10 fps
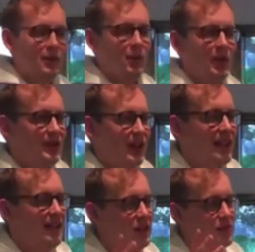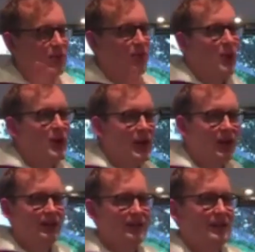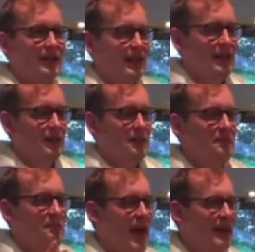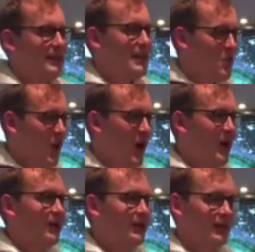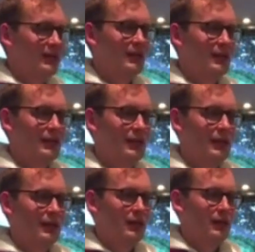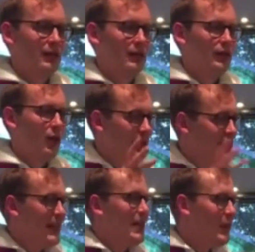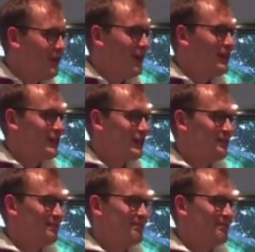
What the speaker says: was that in this broken, messy world, God is here with us.